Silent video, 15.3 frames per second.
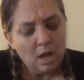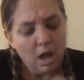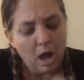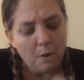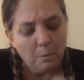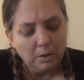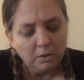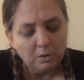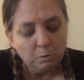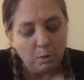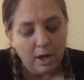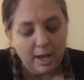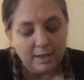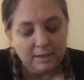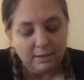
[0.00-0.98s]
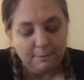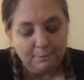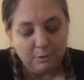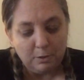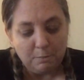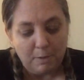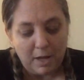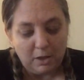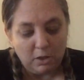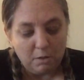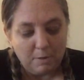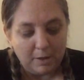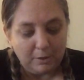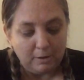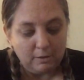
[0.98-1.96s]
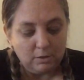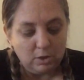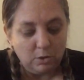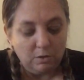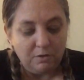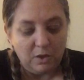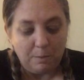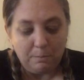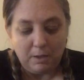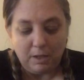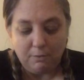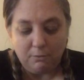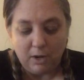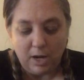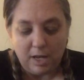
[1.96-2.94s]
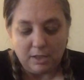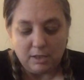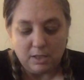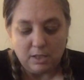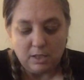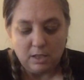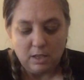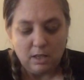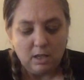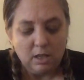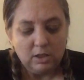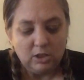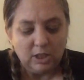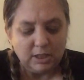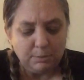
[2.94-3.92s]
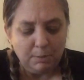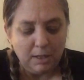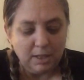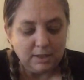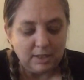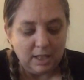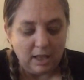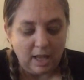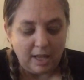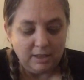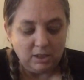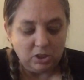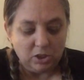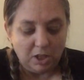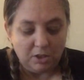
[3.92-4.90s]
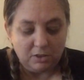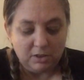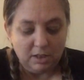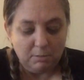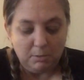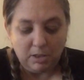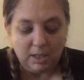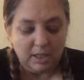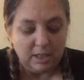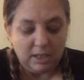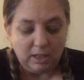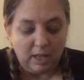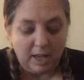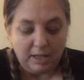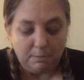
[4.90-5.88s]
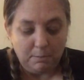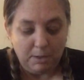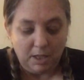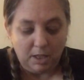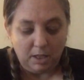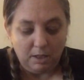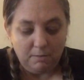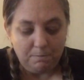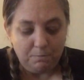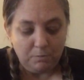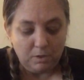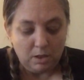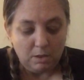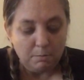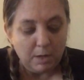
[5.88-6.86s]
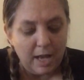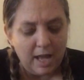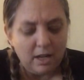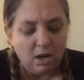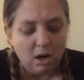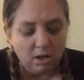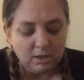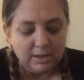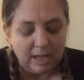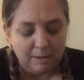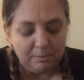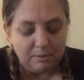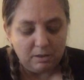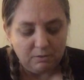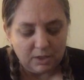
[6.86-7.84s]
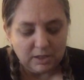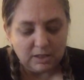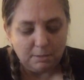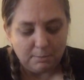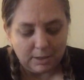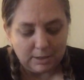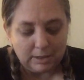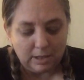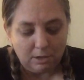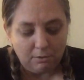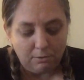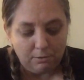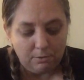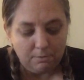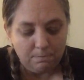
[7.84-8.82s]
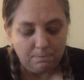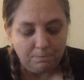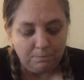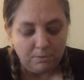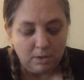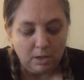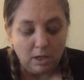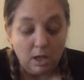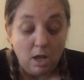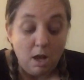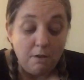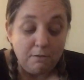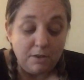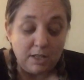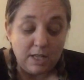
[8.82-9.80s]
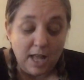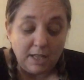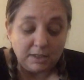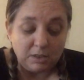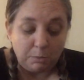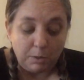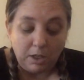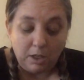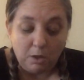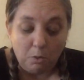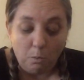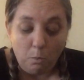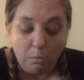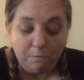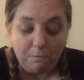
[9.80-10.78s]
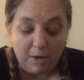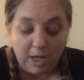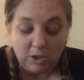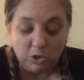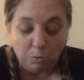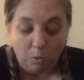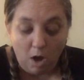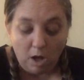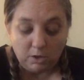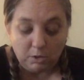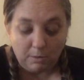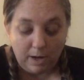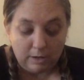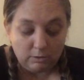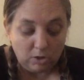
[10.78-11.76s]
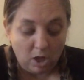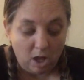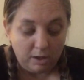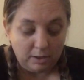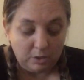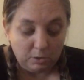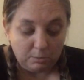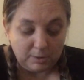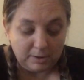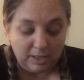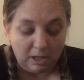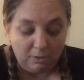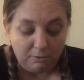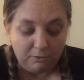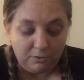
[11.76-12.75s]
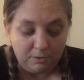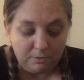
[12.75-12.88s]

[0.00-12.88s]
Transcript: I wondered why I didn't feel better about the two of them being friends. Just because they liked each other didn't mean they didn't like me, but I had a hard time convincing myself. For the next week, Fudge walked around talking to himself.